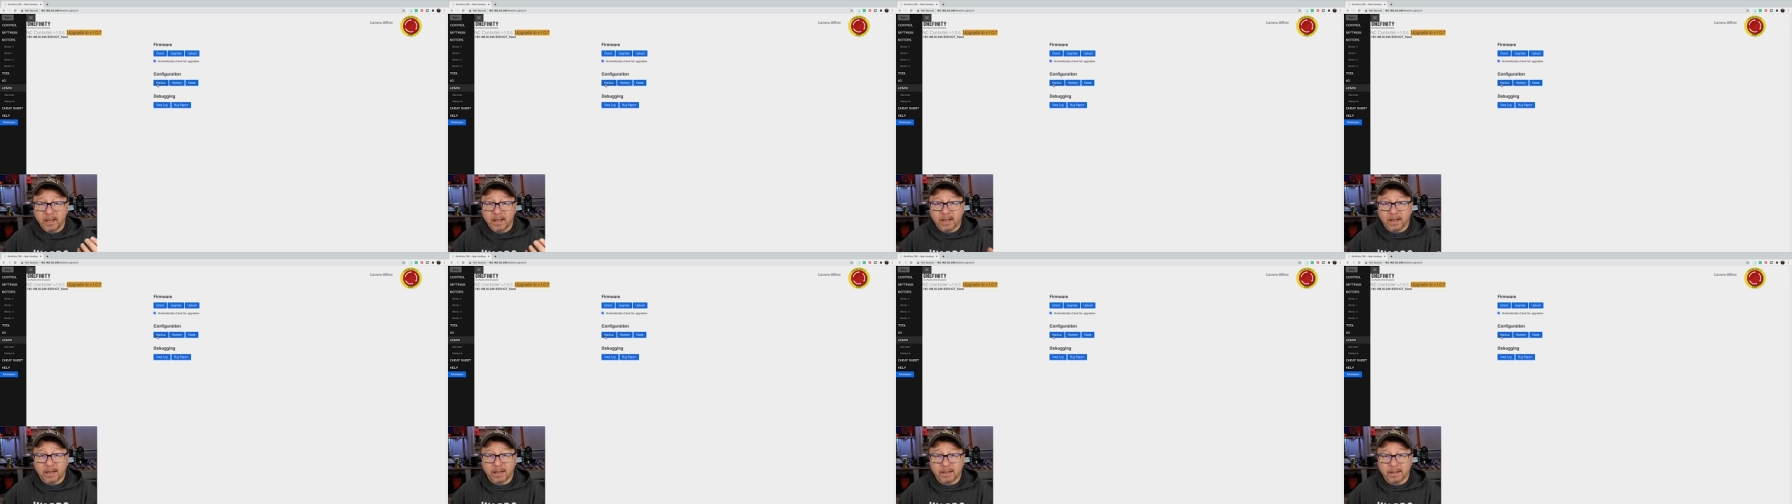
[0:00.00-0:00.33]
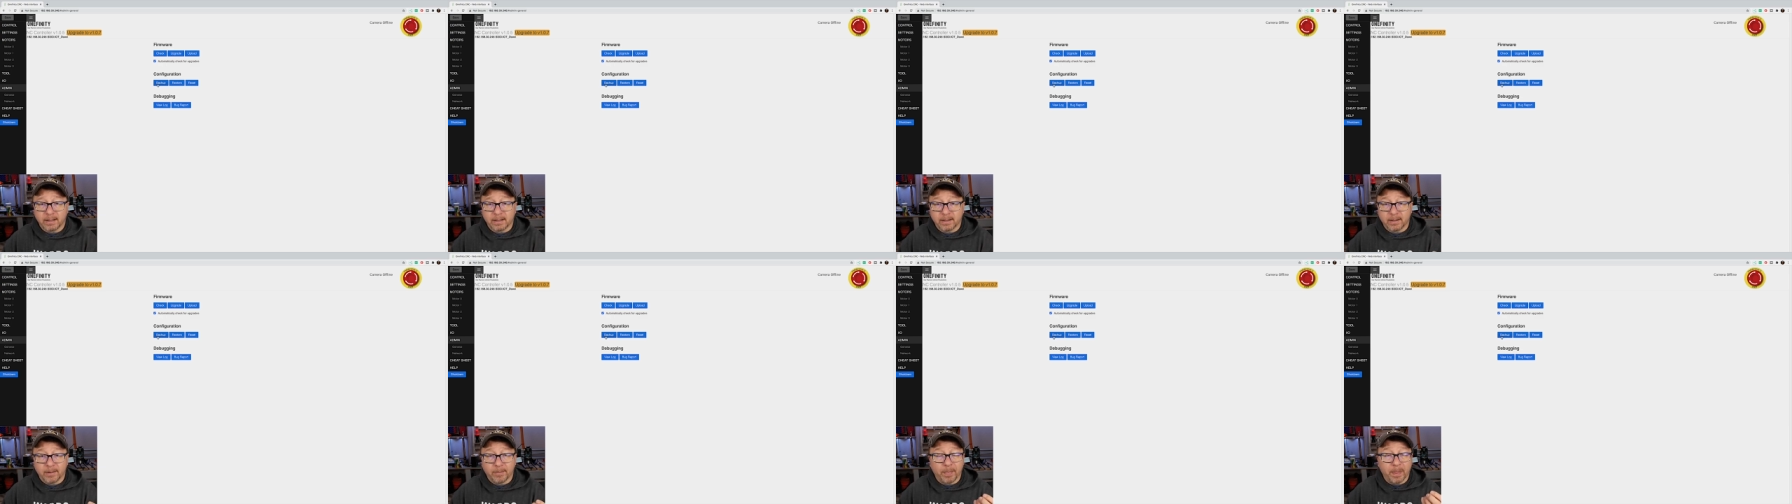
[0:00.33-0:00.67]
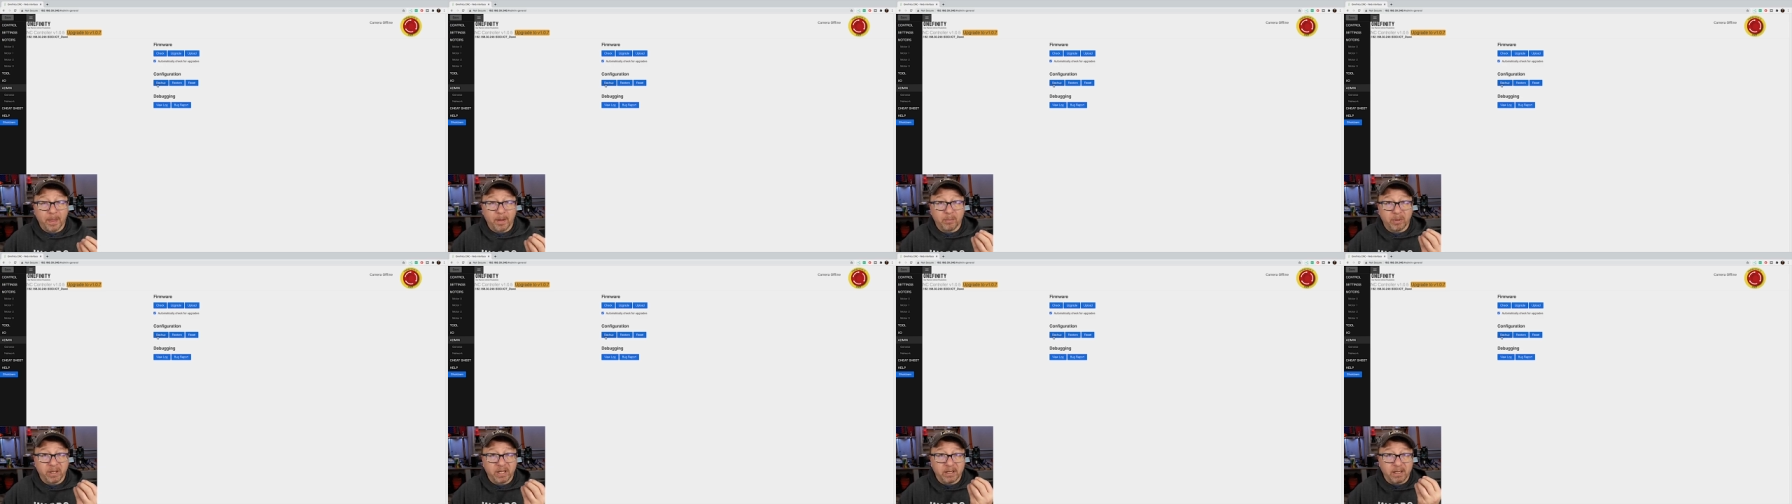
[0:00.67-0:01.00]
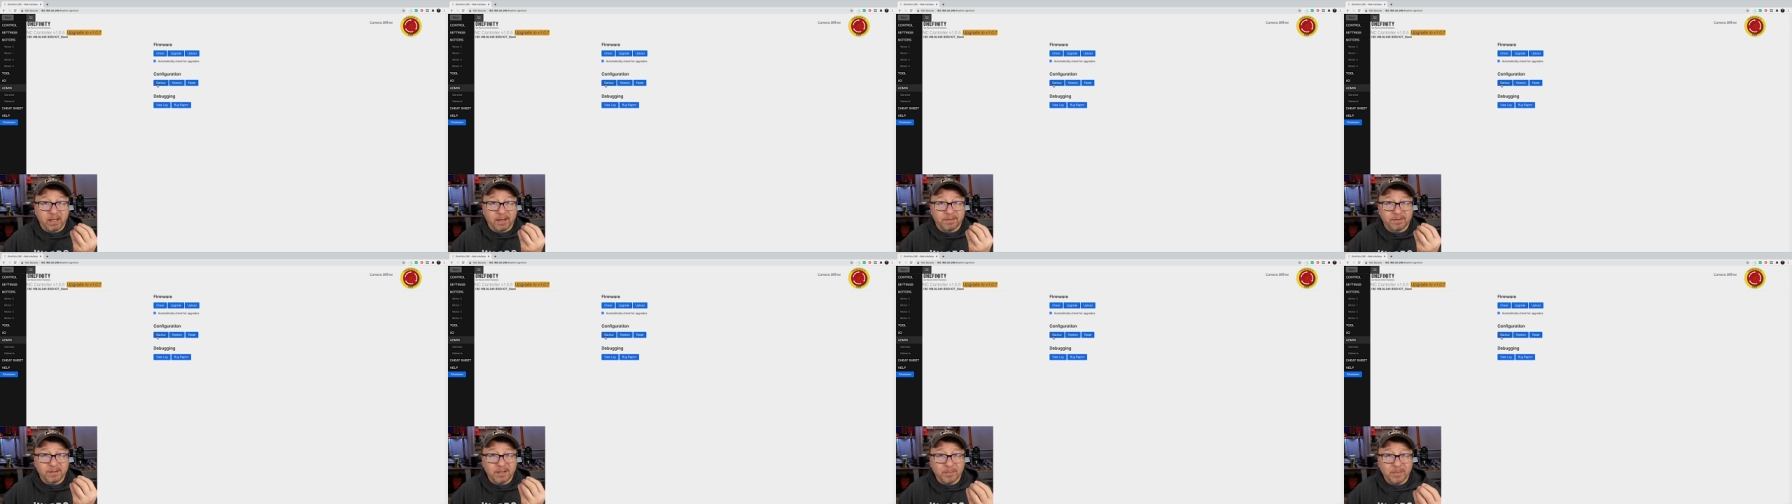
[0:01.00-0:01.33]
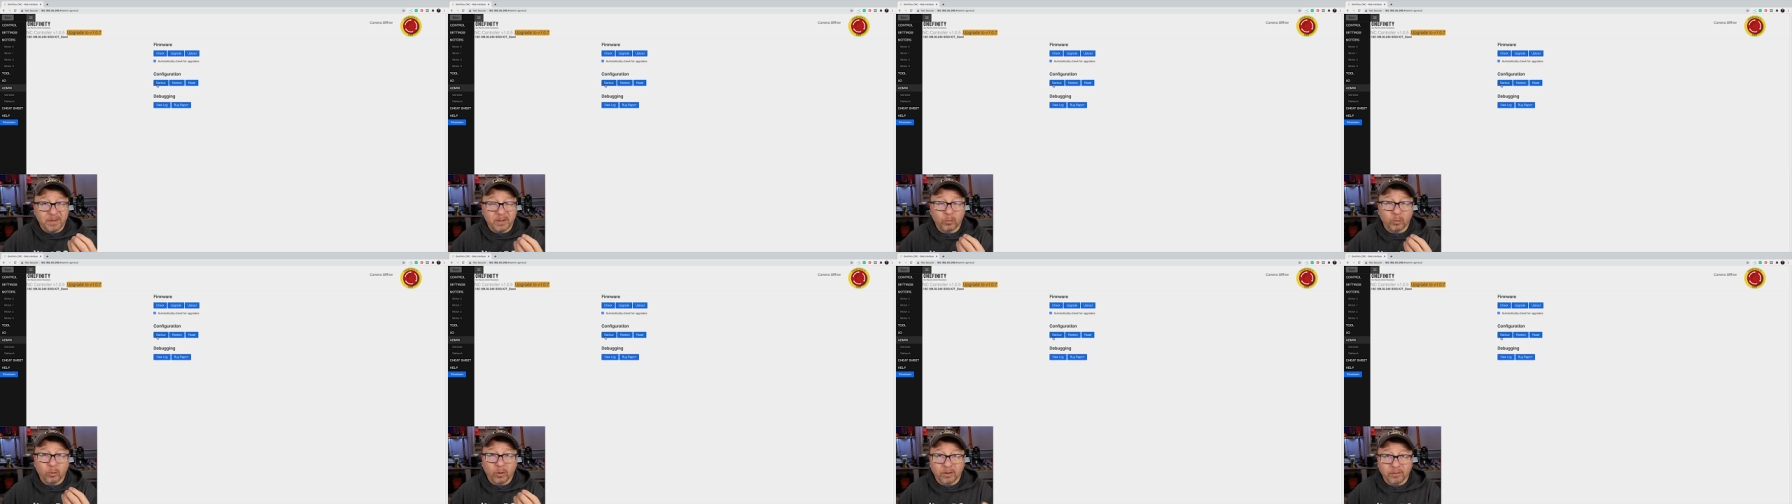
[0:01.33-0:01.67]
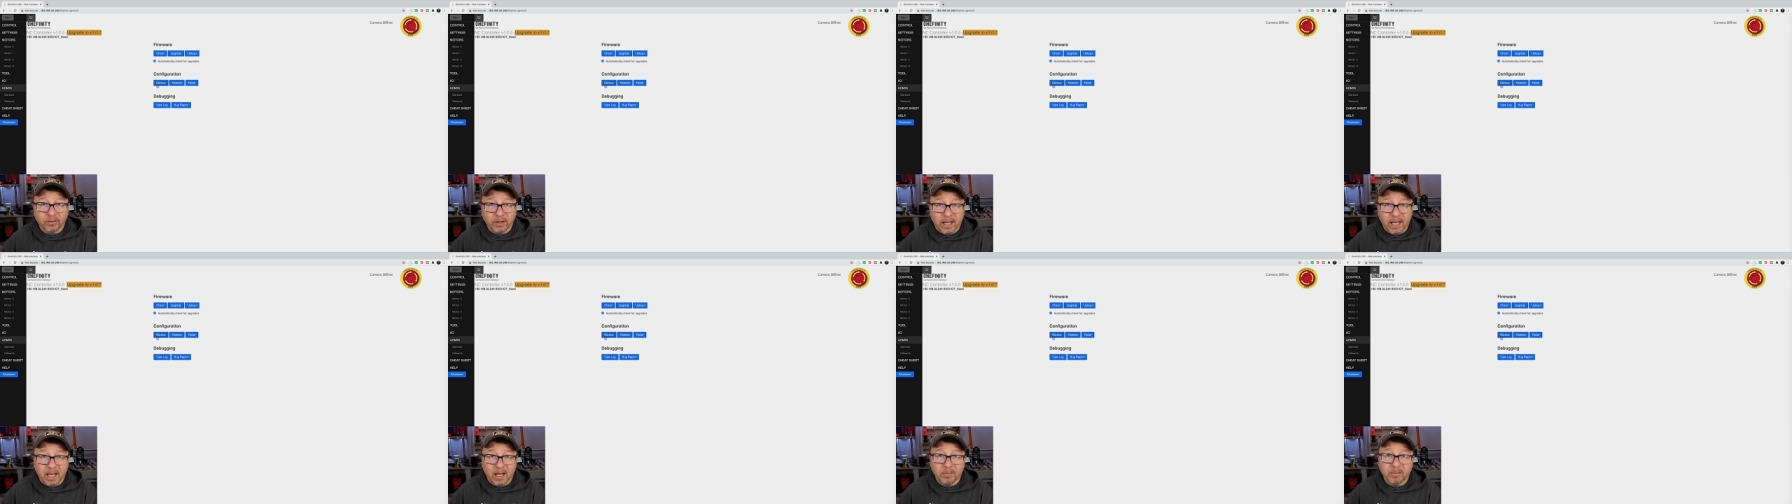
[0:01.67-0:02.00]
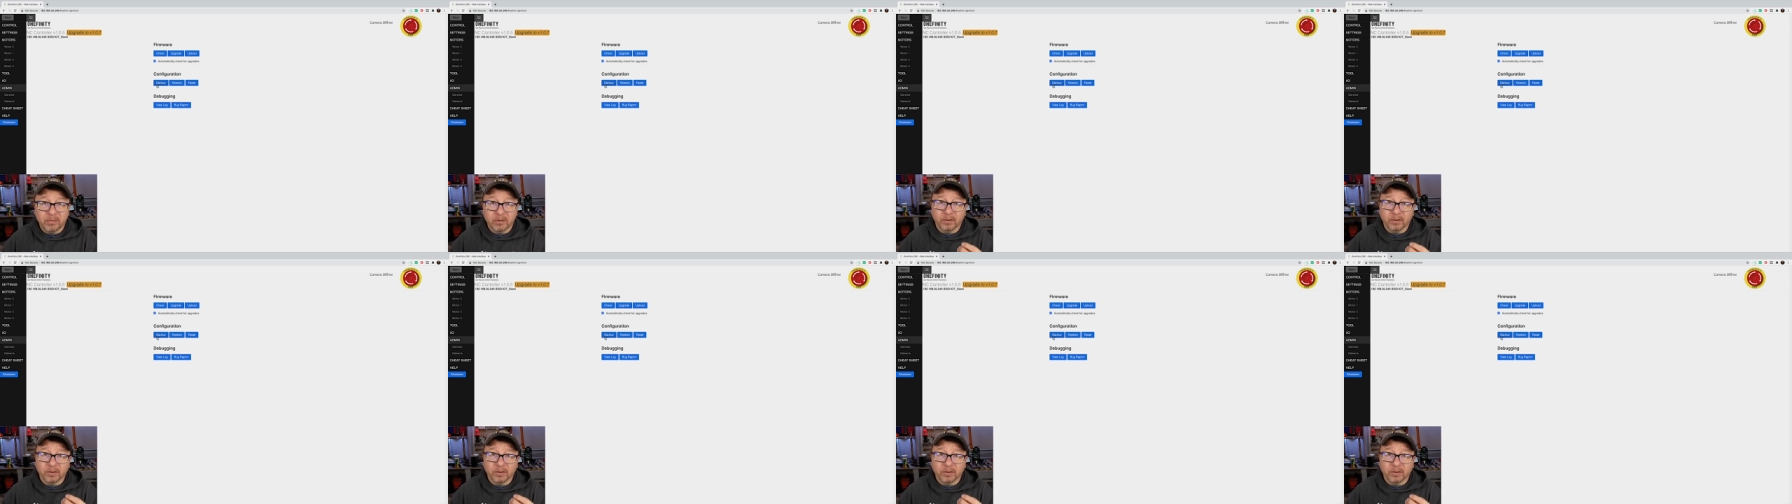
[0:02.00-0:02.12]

Um, but if something were ever to happen,